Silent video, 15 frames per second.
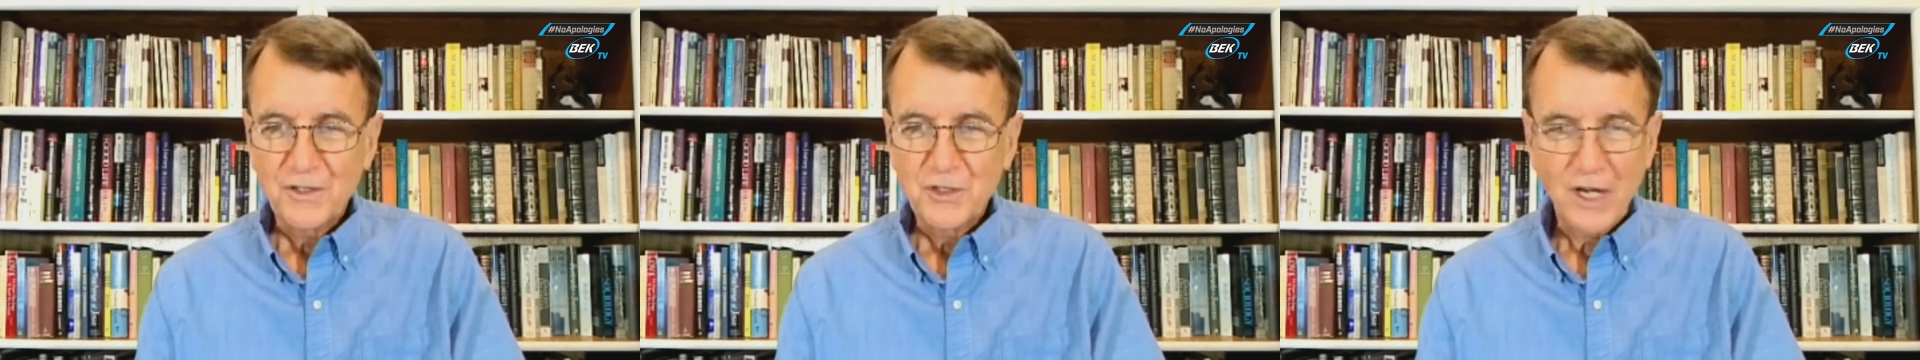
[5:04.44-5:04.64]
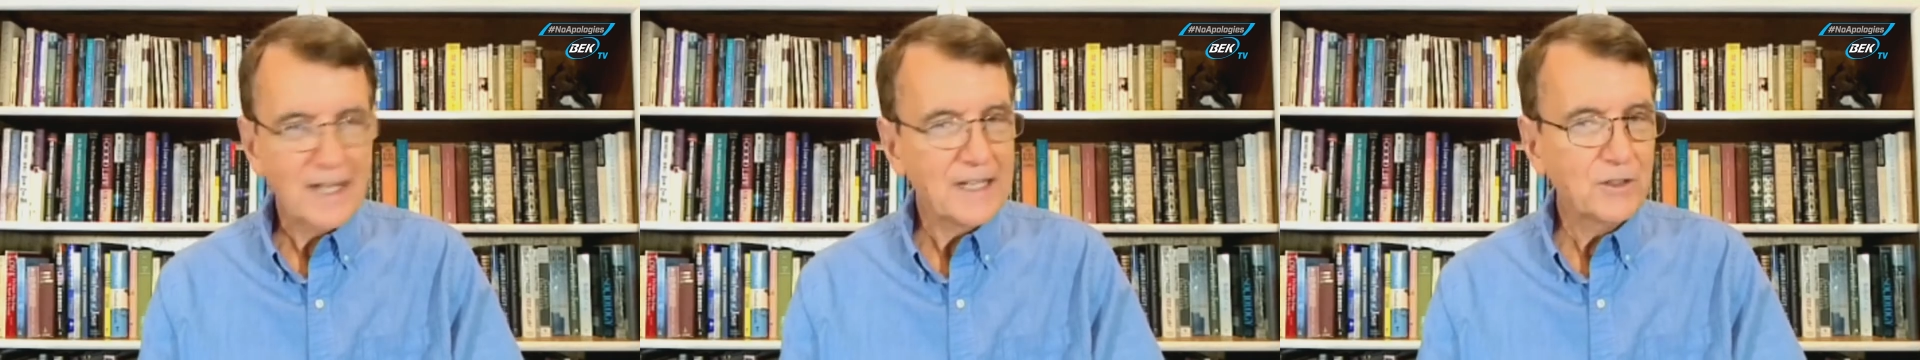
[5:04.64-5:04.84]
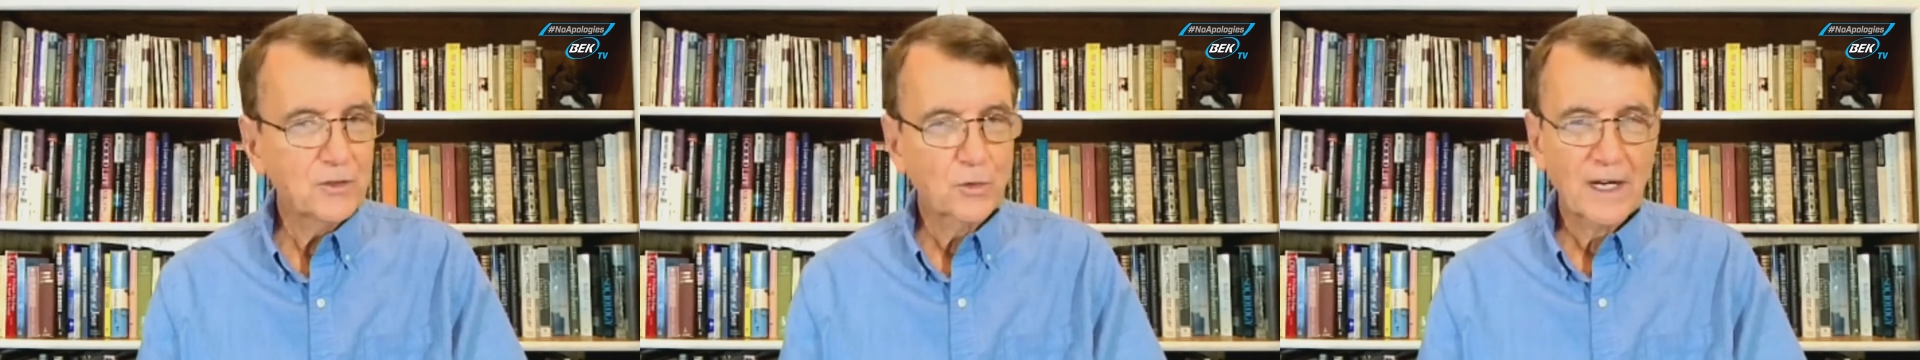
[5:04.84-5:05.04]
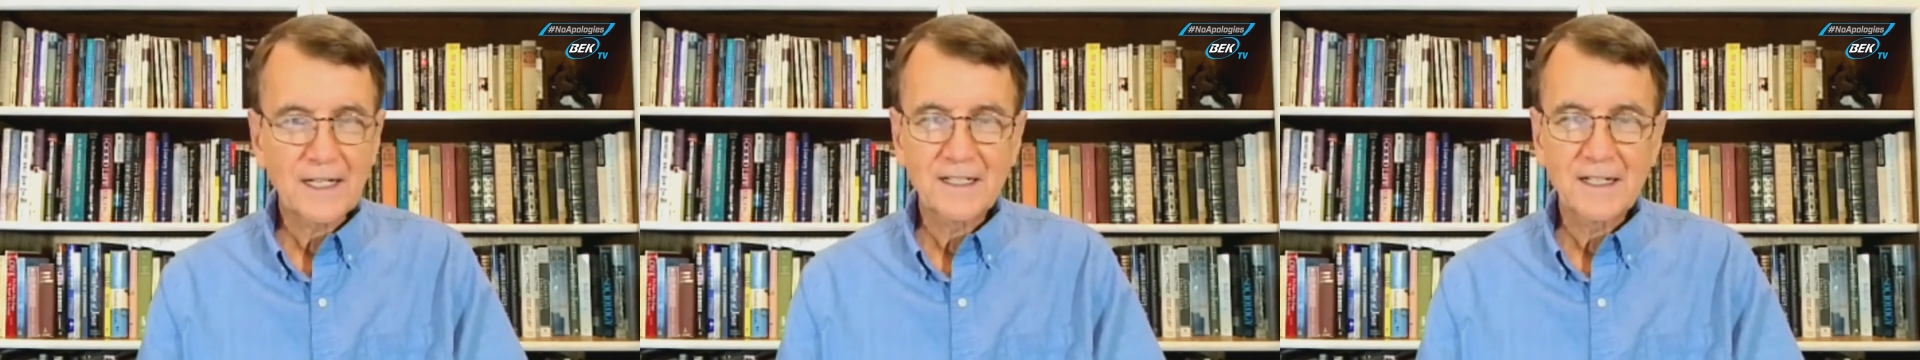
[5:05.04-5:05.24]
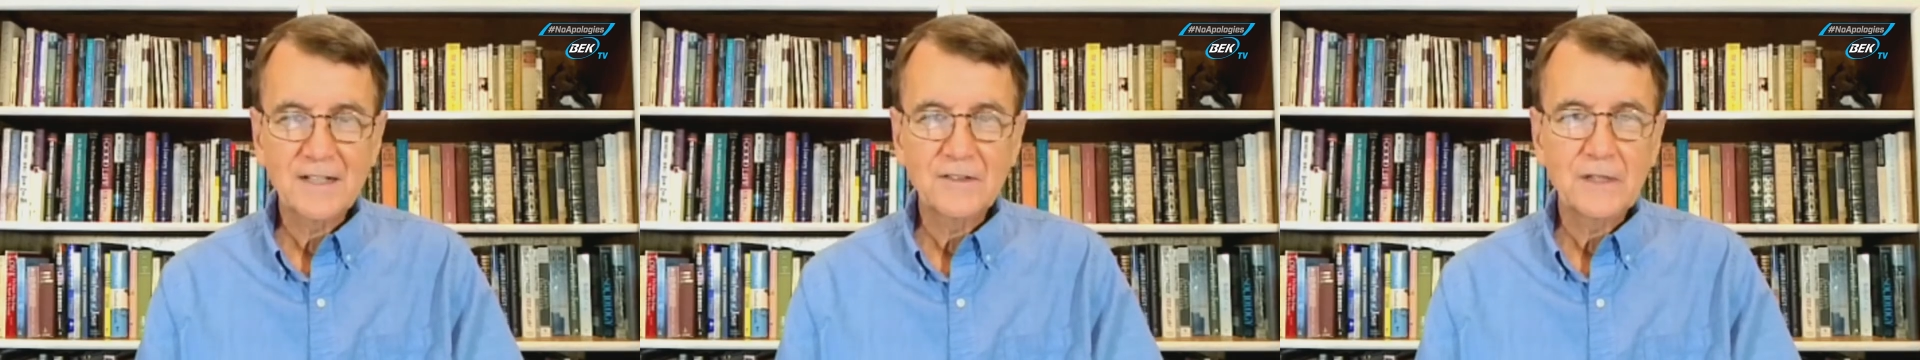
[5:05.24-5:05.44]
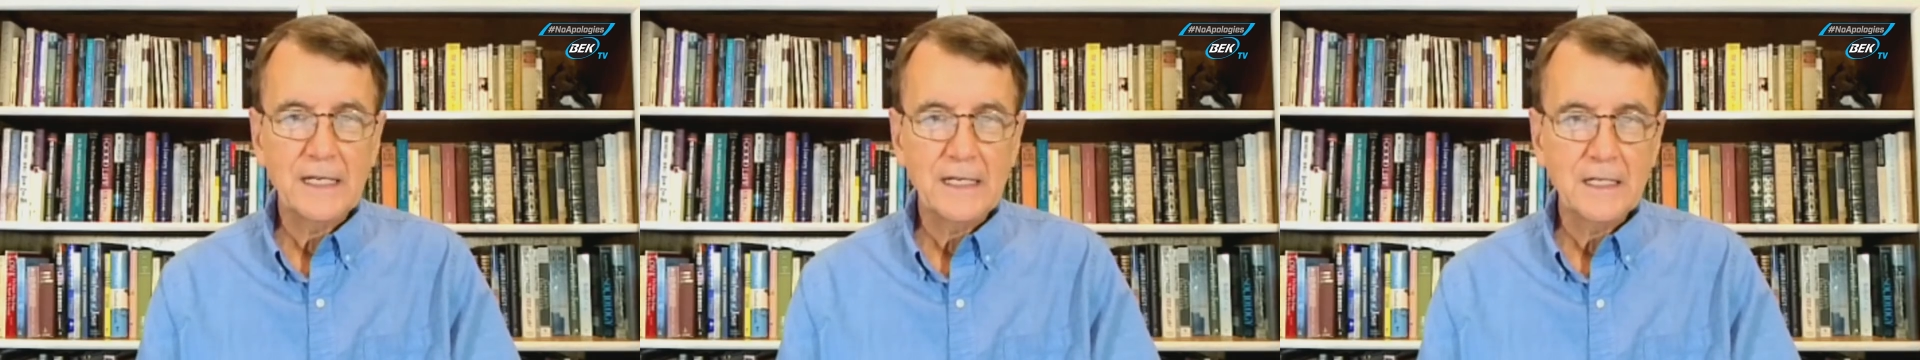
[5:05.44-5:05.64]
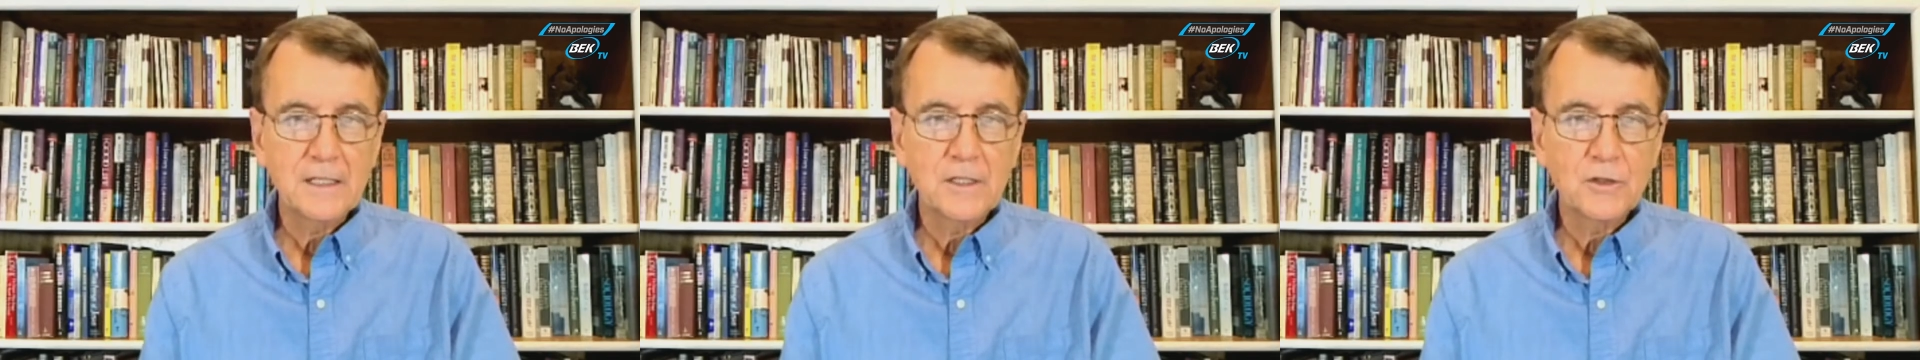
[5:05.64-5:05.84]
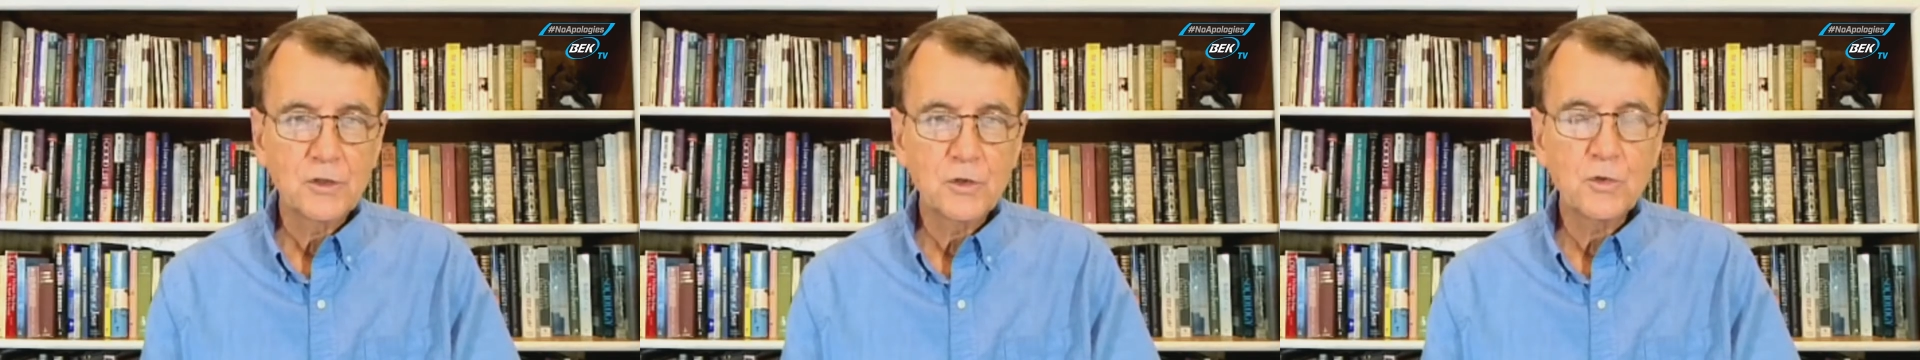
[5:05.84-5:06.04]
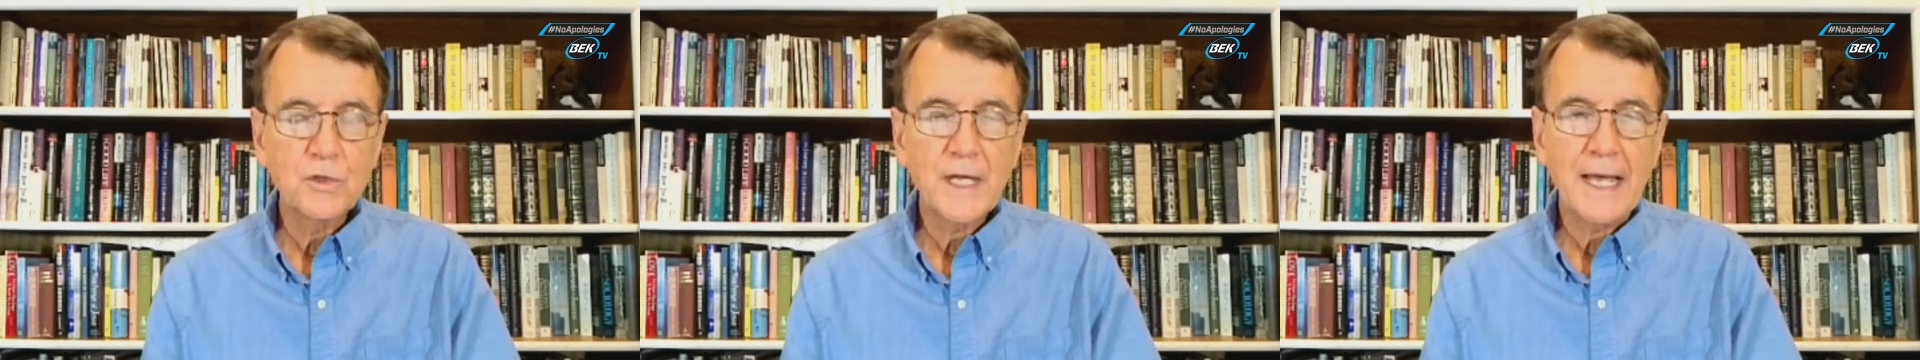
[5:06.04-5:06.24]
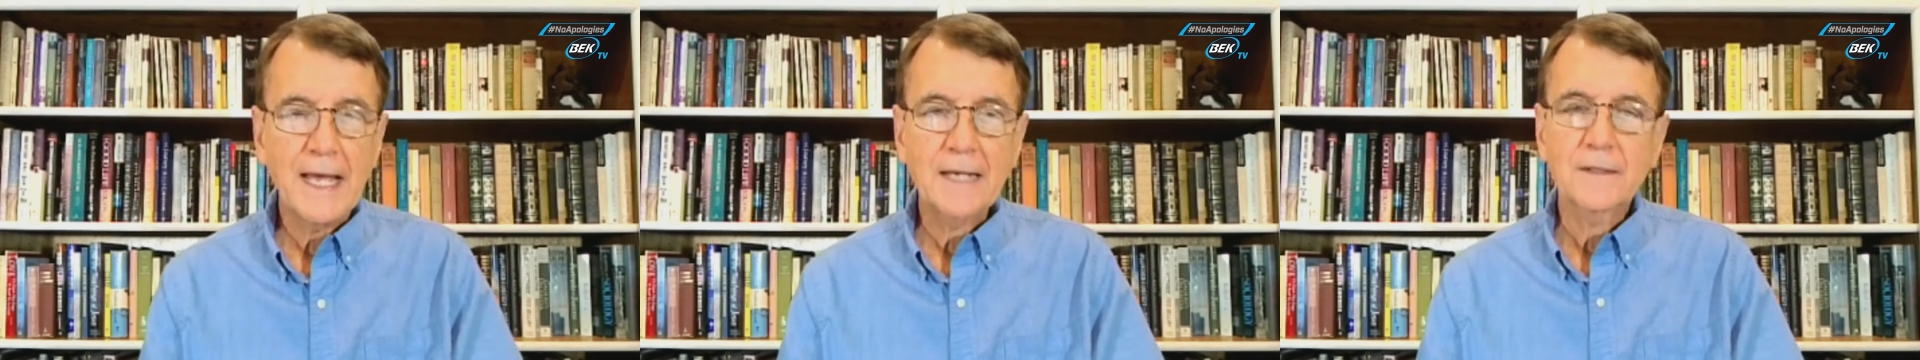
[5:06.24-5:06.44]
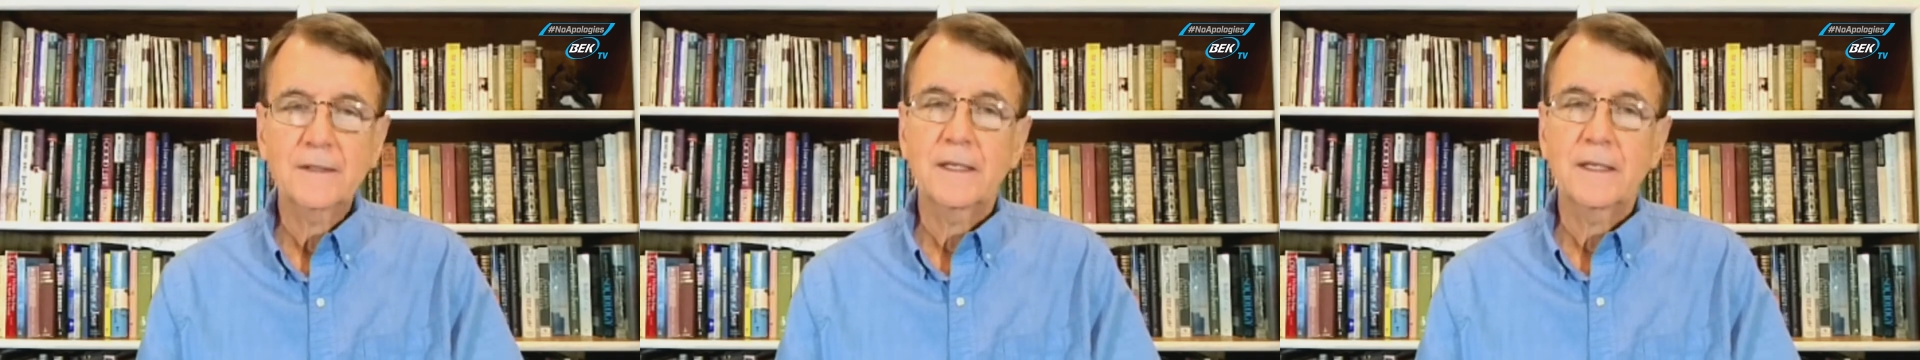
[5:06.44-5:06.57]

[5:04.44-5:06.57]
Chinese recognized they needed to do that,